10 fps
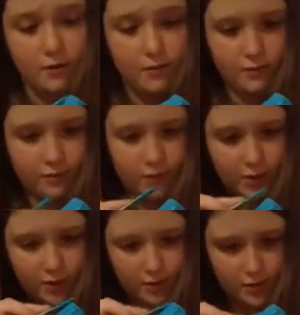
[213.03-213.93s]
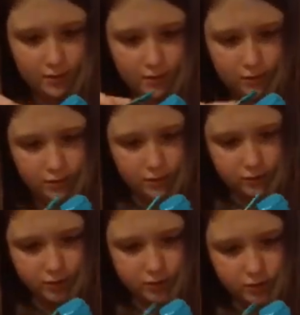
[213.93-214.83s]
right now,
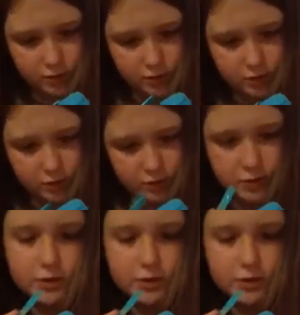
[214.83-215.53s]
this is just